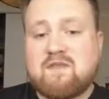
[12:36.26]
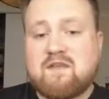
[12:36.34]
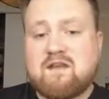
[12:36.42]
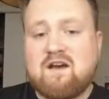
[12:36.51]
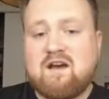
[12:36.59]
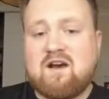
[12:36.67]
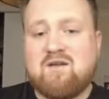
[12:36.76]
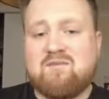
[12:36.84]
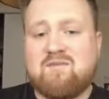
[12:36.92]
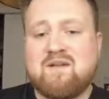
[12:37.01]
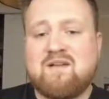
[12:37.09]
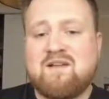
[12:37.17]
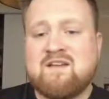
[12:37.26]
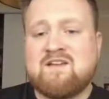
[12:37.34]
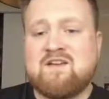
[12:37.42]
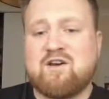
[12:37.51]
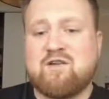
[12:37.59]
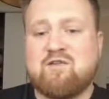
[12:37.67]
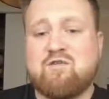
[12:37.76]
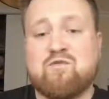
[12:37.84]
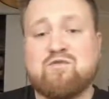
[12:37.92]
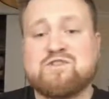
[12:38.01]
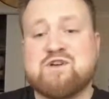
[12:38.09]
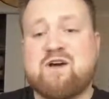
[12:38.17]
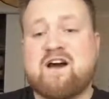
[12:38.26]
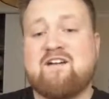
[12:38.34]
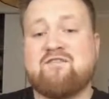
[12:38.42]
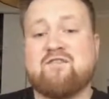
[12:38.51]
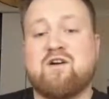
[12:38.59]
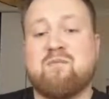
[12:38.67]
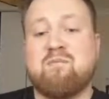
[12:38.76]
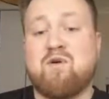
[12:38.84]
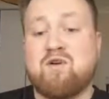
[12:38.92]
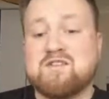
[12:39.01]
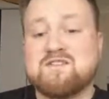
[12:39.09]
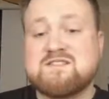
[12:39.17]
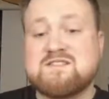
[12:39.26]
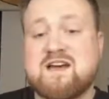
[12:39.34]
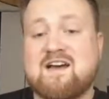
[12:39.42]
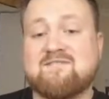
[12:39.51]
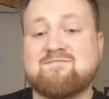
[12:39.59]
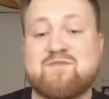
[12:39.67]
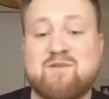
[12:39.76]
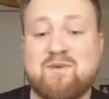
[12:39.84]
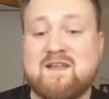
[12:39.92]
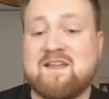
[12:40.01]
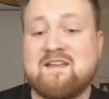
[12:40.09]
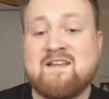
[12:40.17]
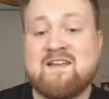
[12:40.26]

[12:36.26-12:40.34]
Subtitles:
You also have a boss that probably